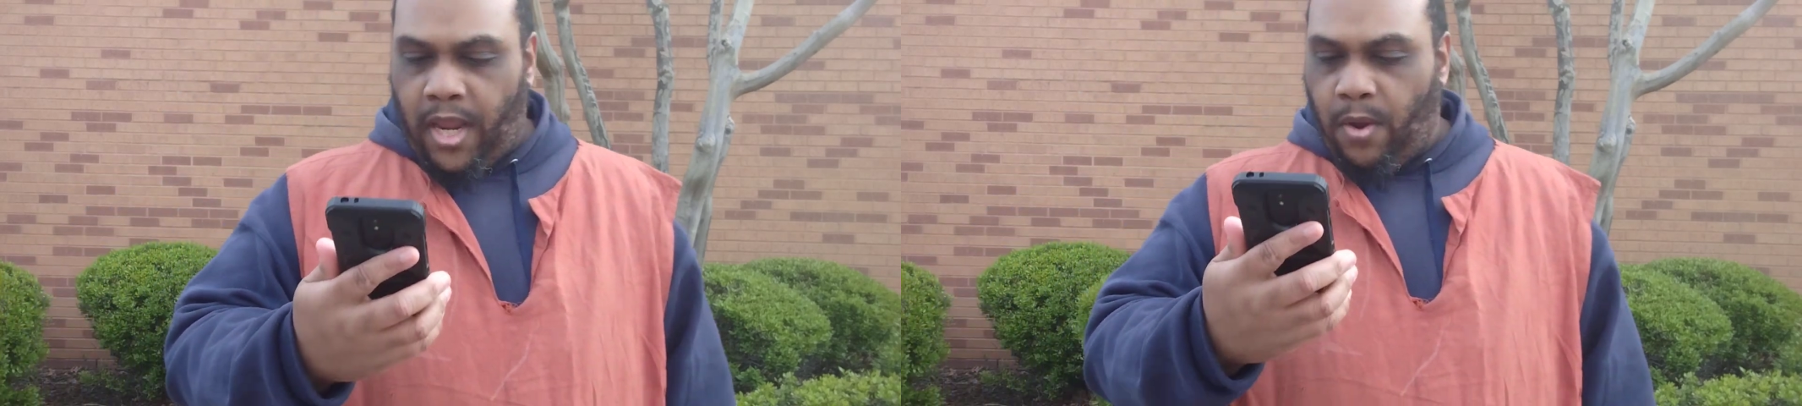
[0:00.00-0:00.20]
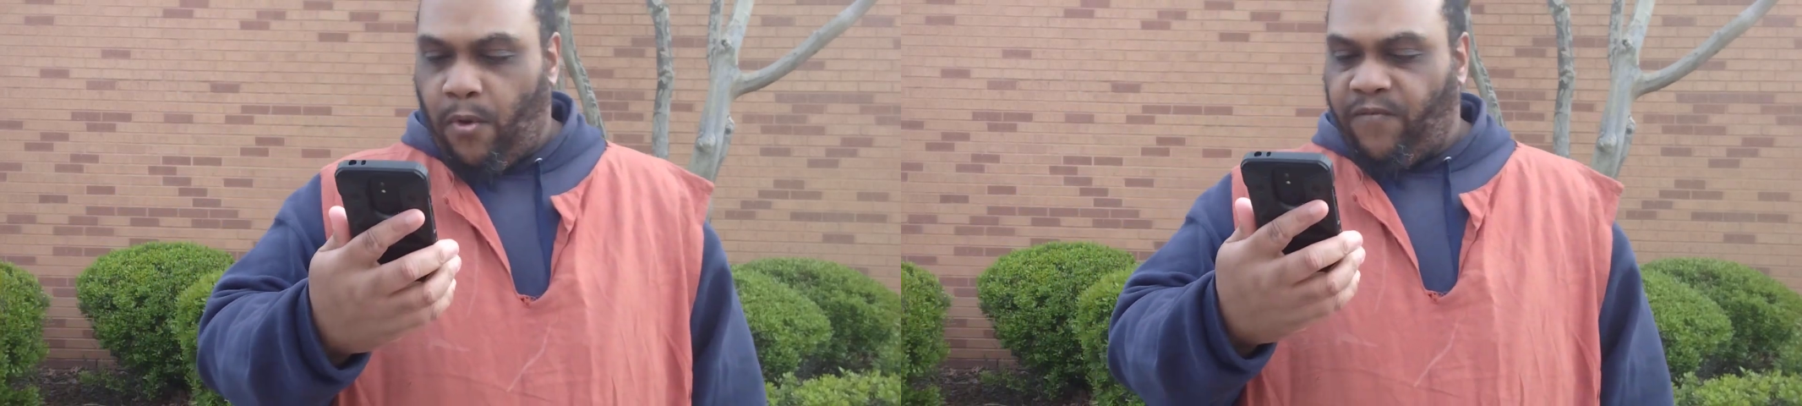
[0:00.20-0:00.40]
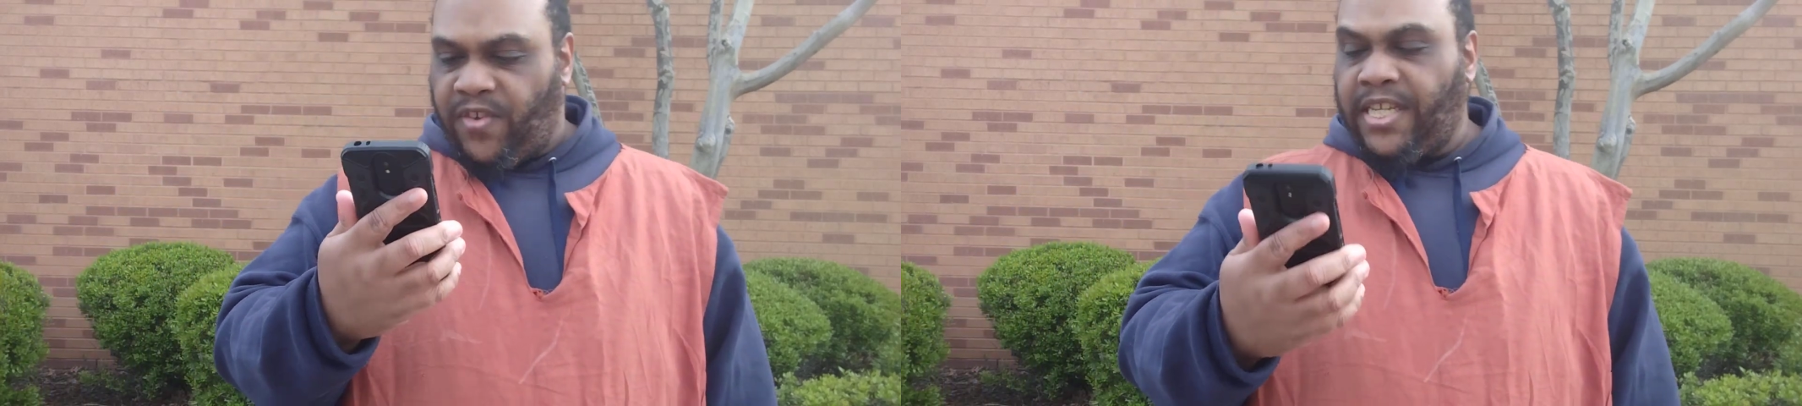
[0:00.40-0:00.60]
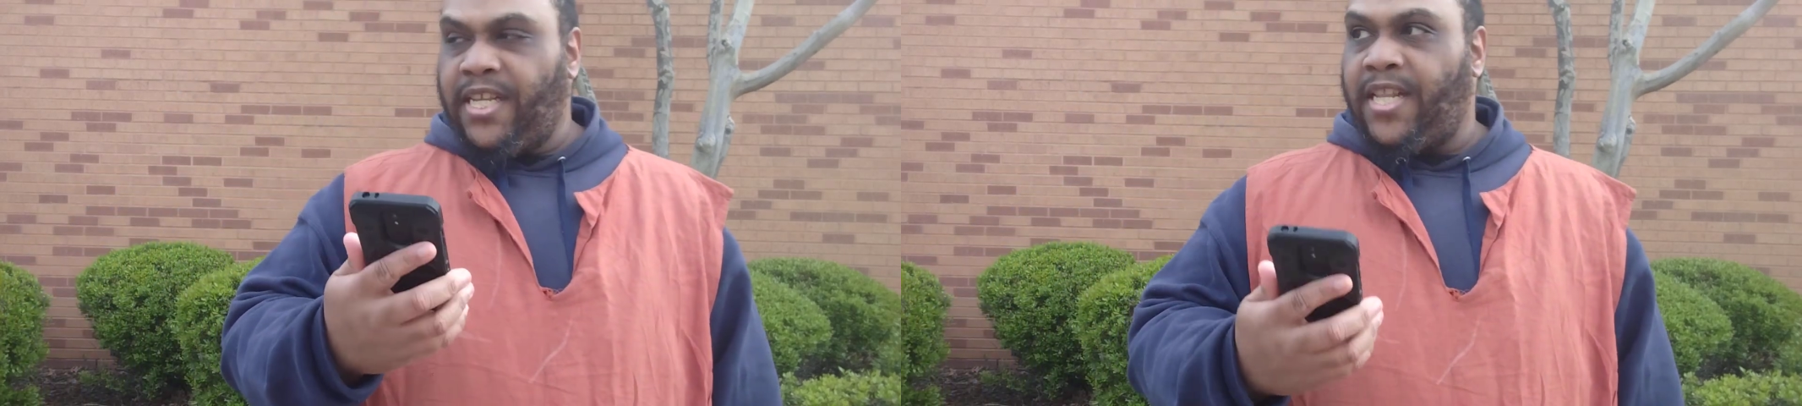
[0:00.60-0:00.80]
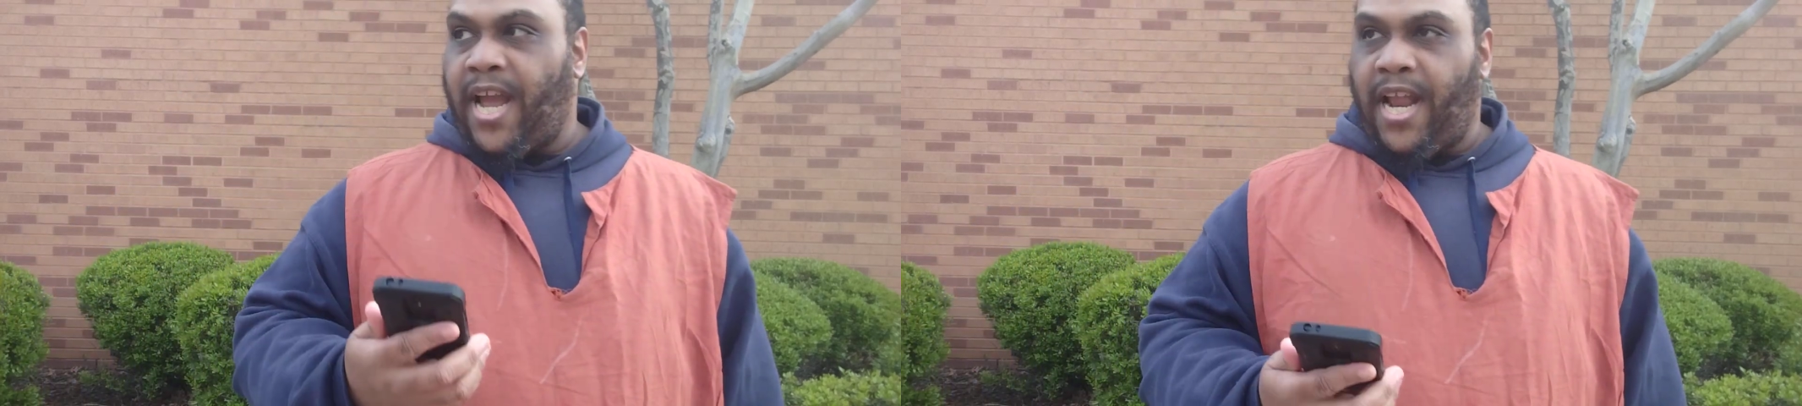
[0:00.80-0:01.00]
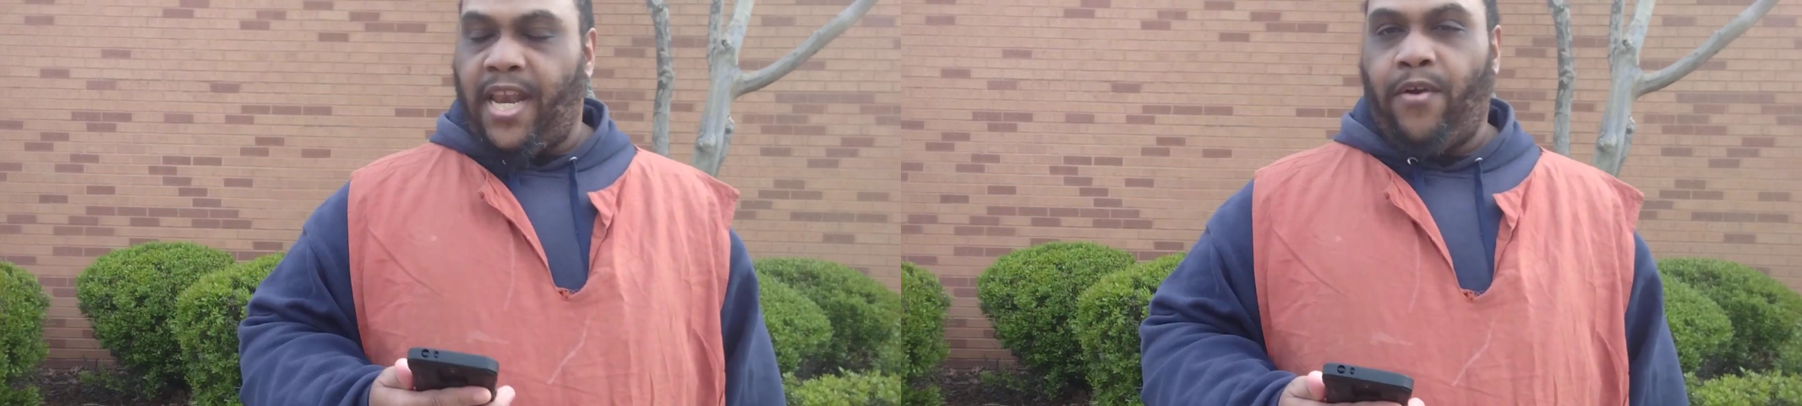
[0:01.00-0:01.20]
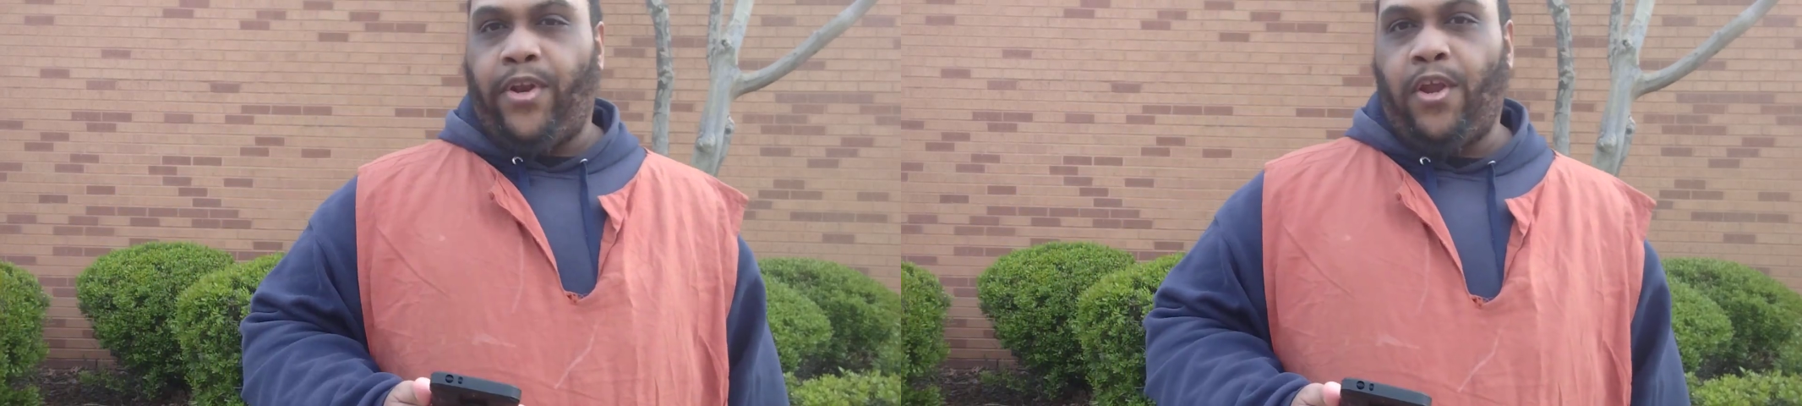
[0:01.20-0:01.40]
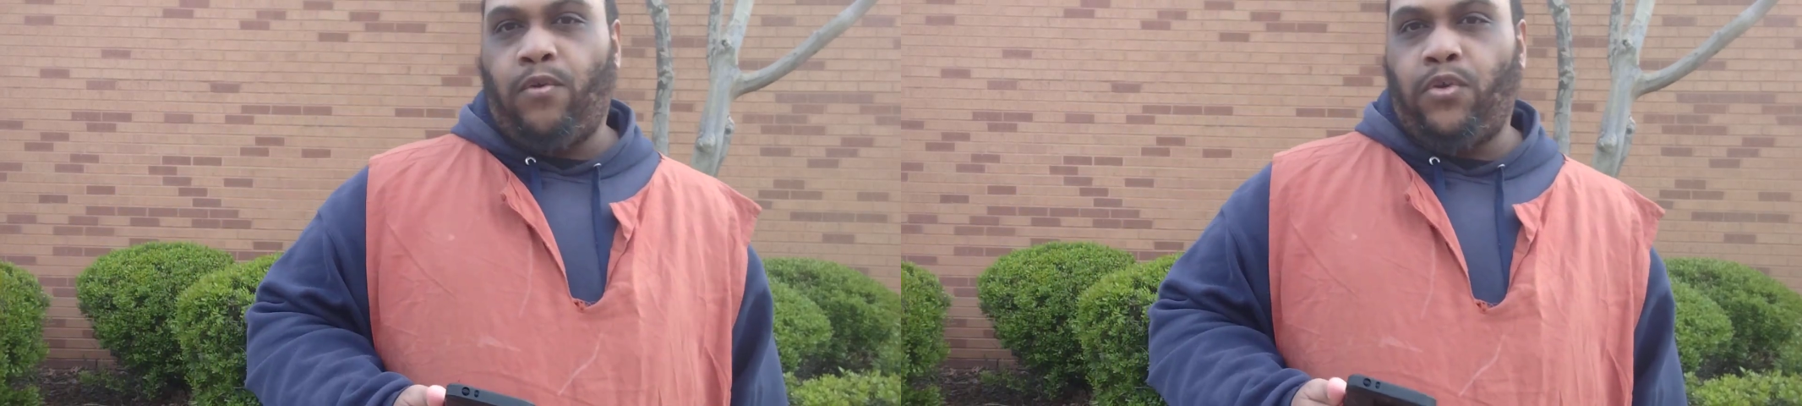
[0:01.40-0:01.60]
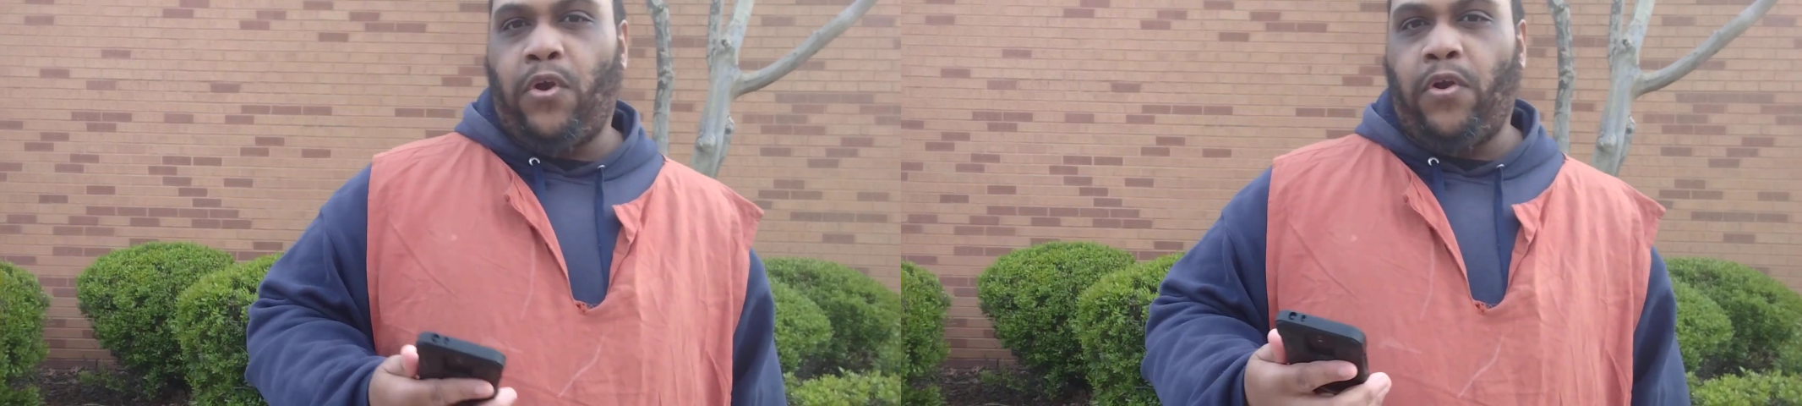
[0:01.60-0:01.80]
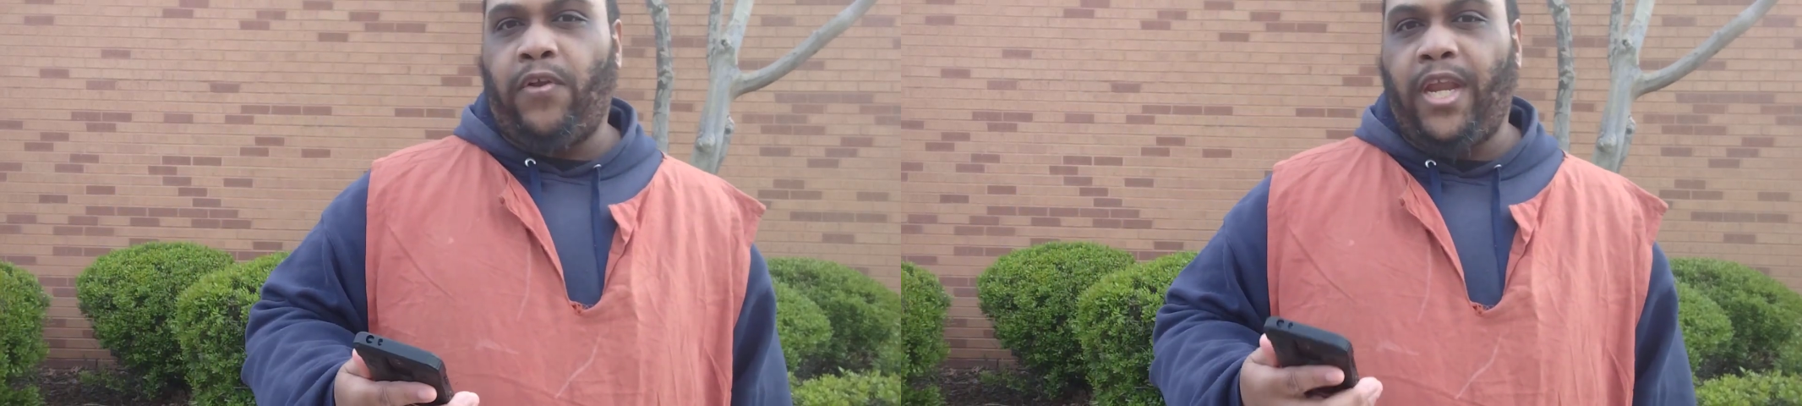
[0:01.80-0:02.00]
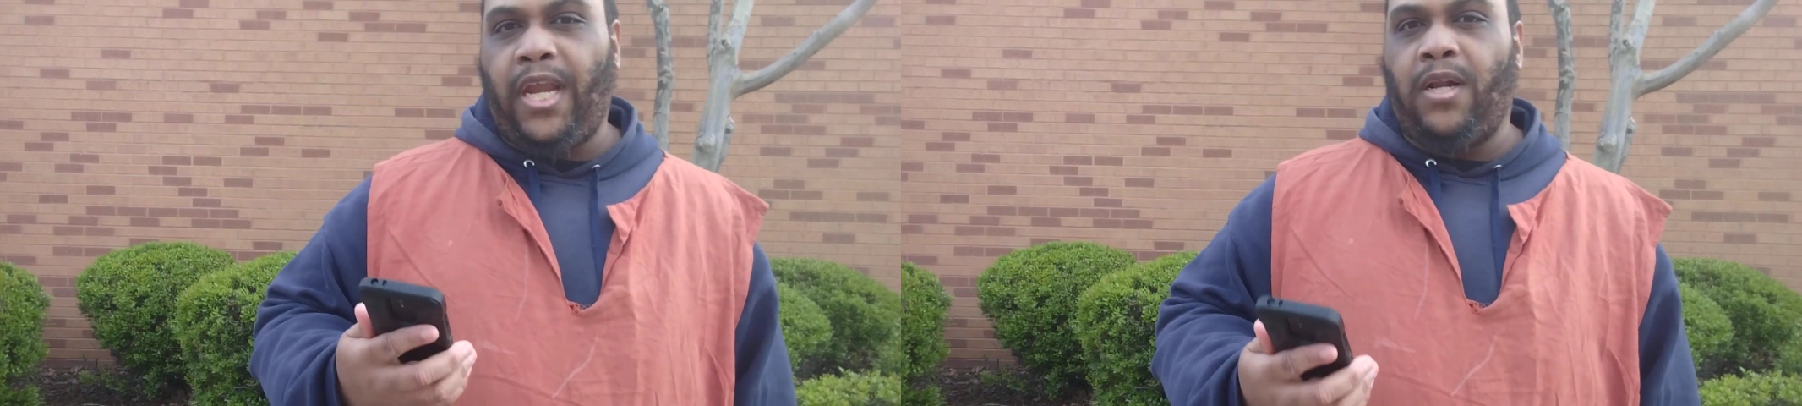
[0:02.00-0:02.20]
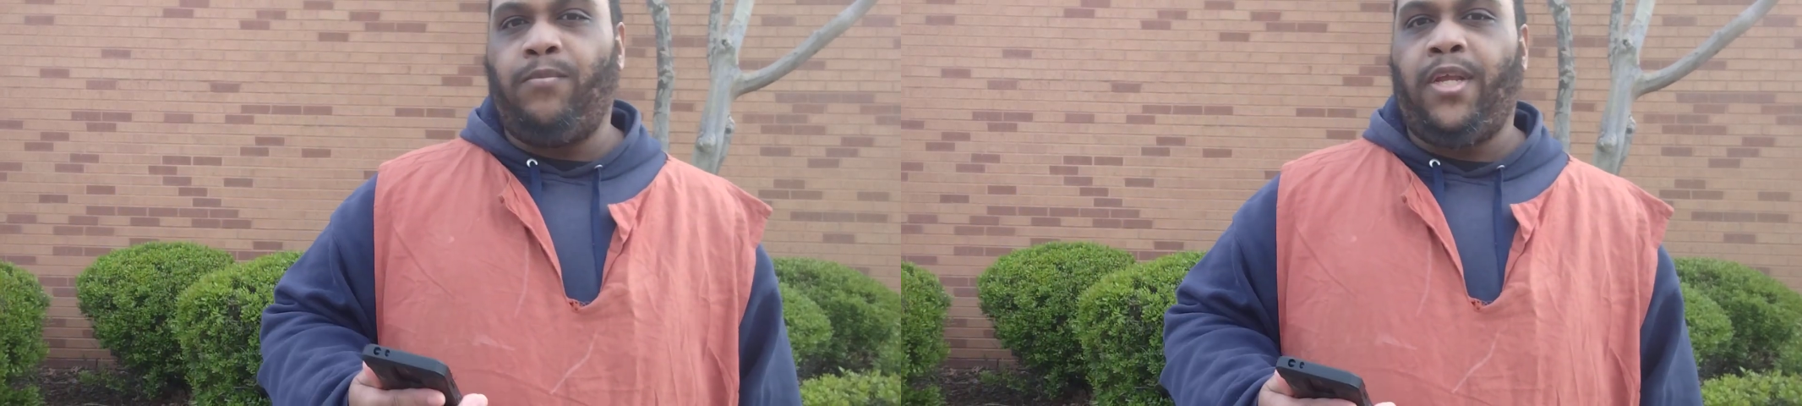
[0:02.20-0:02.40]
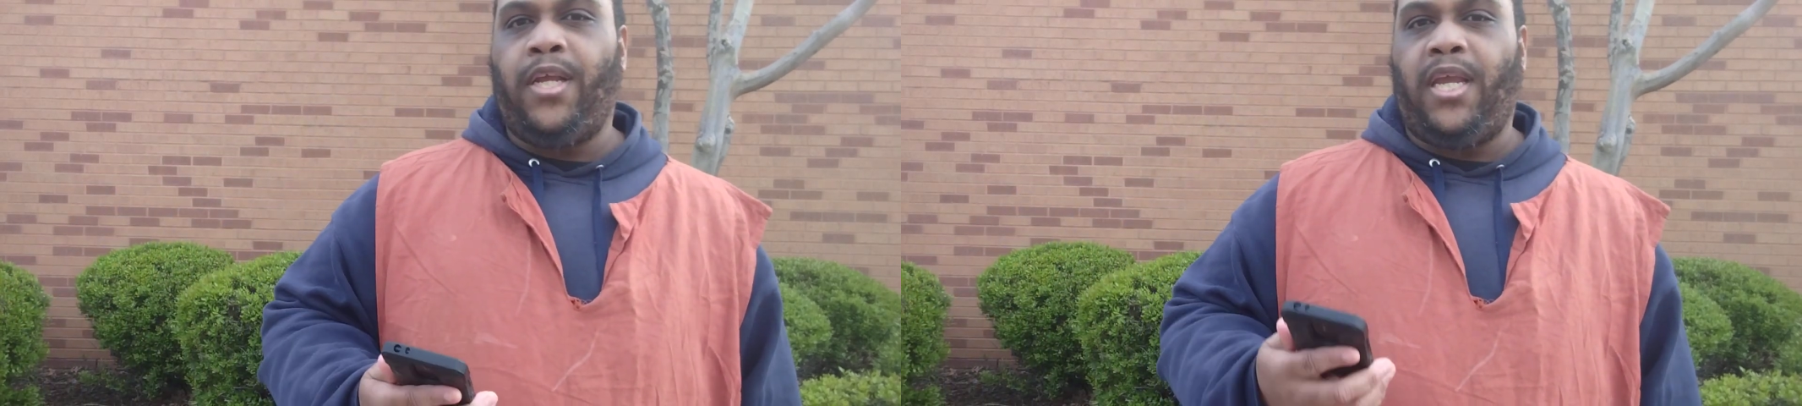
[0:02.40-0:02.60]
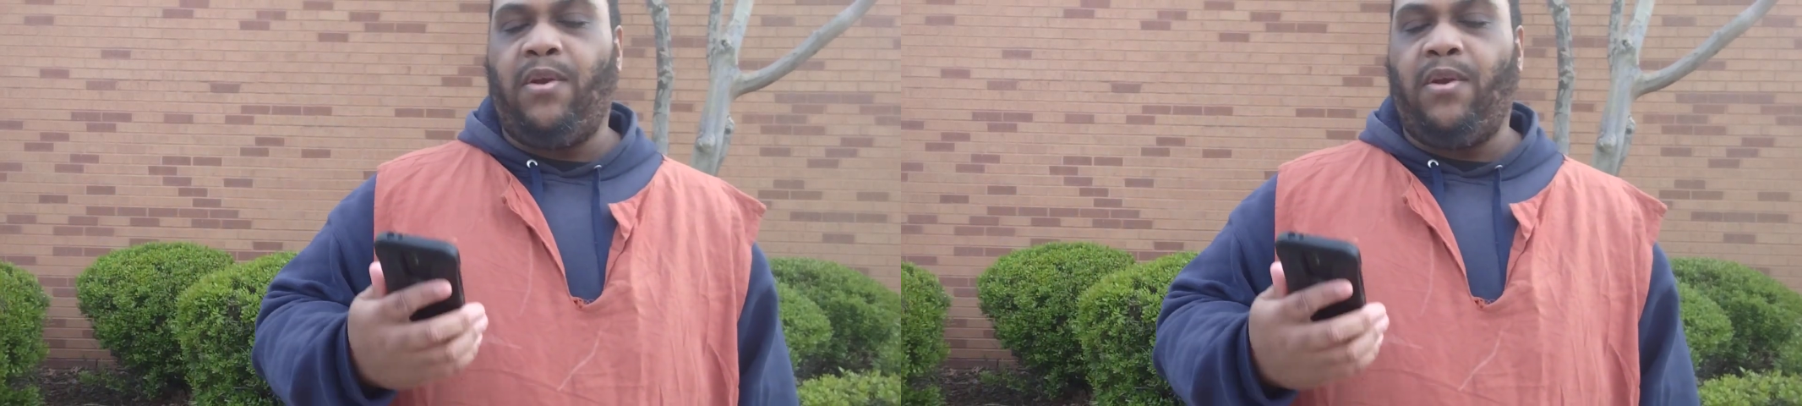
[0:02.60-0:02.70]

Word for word: He will visit thy iniquity, O daughter of Edom.